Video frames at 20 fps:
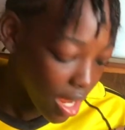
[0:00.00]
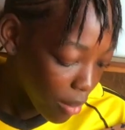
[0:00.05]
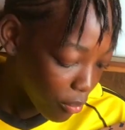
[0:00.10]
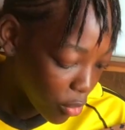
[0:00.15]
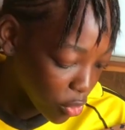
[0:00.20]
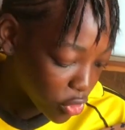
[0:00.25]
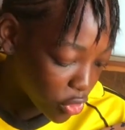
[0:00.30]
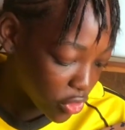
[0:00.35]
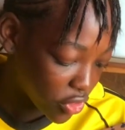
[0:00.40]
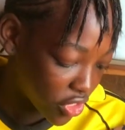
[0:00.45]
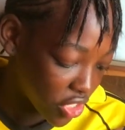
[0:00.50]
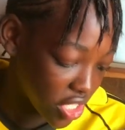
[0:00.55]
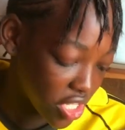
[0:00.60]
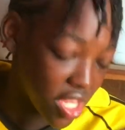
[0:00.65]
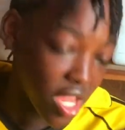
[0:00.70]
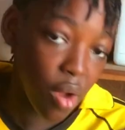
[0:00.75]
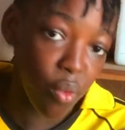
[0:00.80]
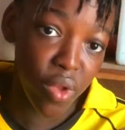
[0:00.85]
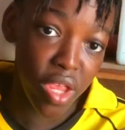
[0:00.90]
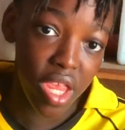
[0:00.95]
But you see
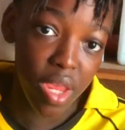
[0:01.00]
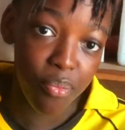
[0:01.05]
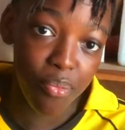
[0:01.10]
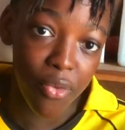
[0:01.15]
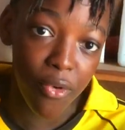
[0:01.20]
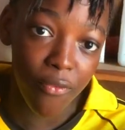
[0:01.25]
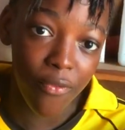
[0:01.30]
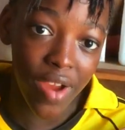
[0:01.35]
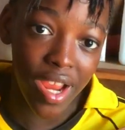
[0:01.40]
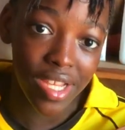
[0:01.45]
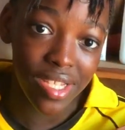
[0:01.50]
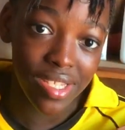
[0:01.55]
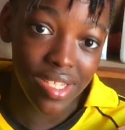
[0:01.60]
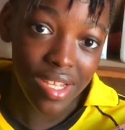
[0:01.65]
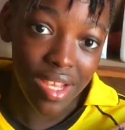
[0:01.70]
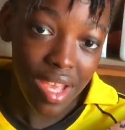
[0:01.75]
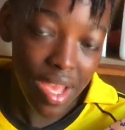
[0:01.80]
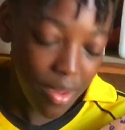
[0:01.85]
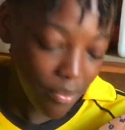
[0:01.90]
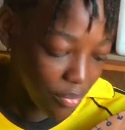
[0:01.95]
here, we
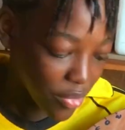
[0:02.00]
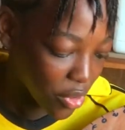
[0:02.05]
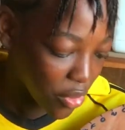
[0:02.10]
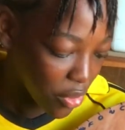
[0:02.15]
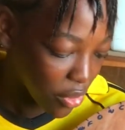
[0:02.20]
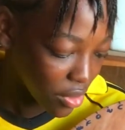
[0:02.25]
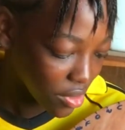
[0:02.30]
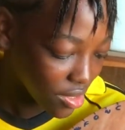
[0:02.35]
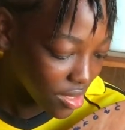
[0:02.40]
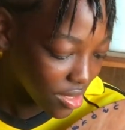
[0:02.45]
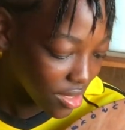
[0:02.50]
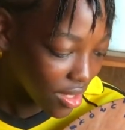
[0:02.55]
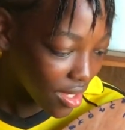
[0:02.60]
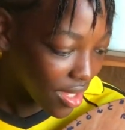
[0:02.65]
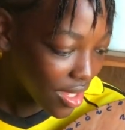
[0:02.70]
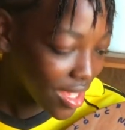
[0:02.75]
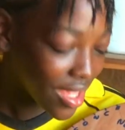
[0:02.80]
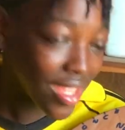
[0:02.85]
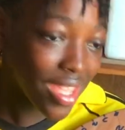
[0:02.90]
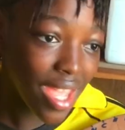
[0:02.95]
improvised, because
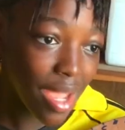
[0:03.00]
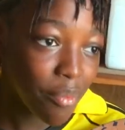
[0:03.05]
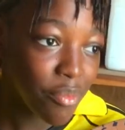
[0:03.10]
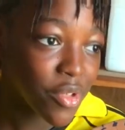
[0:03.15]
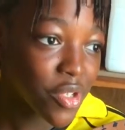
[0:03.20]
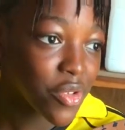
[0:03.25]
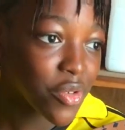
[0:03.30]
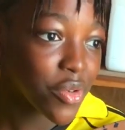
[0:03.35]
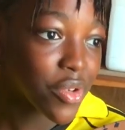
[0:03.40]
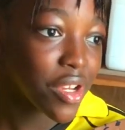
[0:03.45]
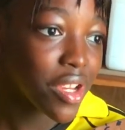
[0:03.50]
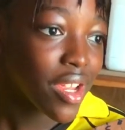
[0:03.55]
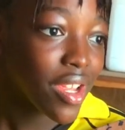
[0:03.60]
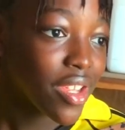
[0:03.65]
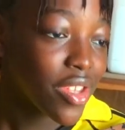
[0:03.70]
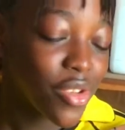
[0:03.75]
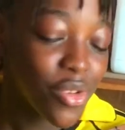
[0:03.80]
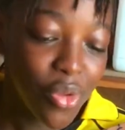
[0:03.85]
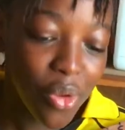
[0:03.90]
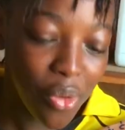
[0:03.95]
in chemistry,
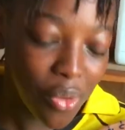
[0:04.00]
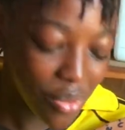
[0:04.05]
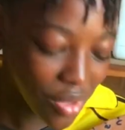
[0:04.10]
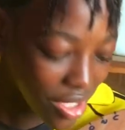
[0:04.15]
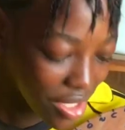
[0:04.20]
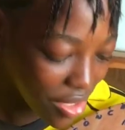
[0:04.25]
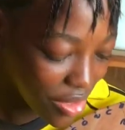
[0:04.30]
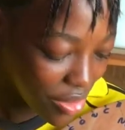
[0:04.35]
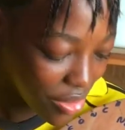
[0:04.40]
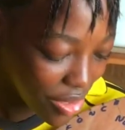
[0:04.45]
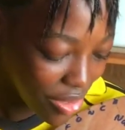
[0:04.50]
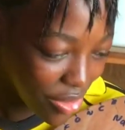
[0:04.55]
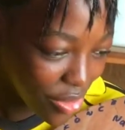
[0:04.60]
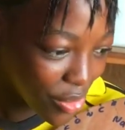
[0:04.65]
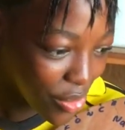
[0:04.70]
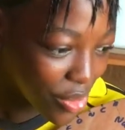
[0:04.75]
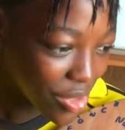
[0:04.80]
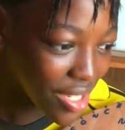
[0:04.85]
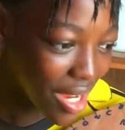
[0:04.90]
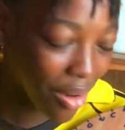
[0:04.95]
you don't only
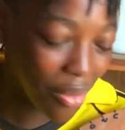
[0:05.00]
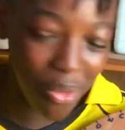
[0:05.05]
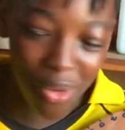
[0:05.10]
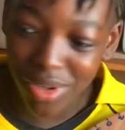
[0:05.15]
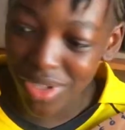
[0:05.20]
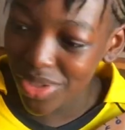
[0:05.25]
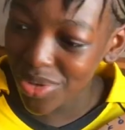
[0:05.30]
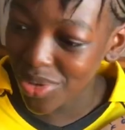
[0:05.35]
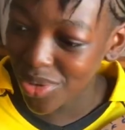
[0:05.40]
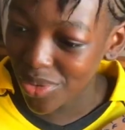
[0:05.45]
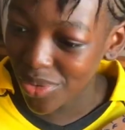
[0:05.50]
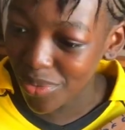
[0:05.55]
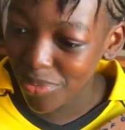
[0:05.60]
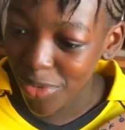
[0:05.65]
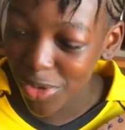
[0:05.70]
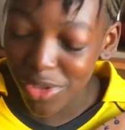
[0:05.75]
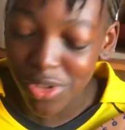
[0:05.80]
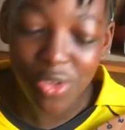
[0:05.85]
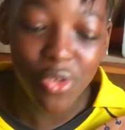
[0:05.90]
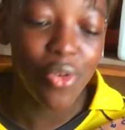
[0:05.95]
use according to,
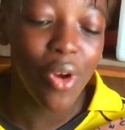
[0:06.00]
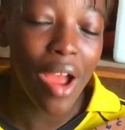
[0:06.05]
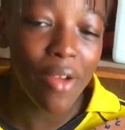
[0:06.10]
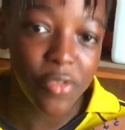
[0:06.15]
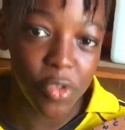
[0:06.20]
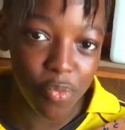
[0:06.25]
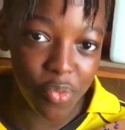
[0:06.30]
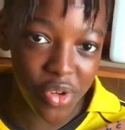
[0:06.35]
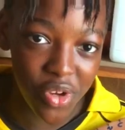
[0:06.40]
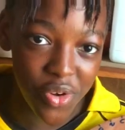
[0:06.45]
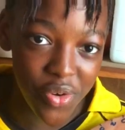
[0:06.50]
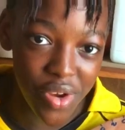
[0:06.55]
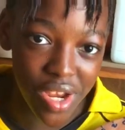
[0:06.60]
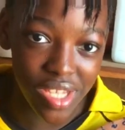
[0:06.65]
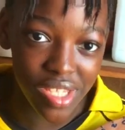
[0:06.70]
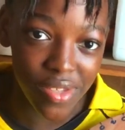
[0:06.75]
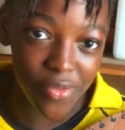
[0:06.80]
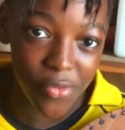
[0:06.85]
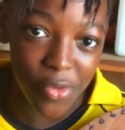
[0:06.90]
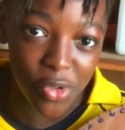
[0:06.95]
you have to be
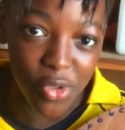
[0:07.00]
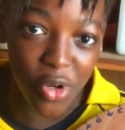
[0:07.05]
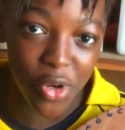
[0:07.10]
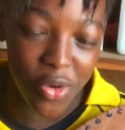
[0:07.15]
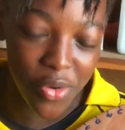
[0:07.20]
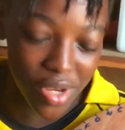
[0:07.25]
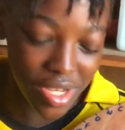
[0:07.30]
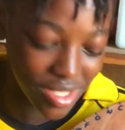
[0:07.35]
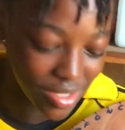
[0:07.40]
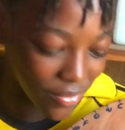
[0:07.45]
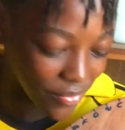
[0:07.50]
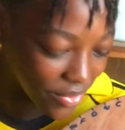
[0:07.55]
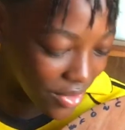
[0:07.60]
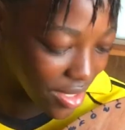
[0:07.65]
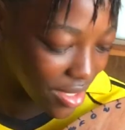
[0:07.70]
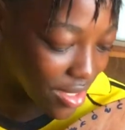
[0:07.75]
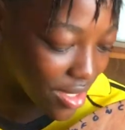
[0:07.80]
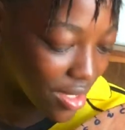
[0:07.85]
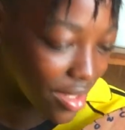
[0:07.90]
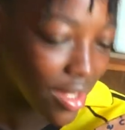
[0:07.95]
creative, use your creative
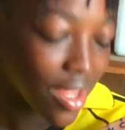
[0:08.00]
thinking.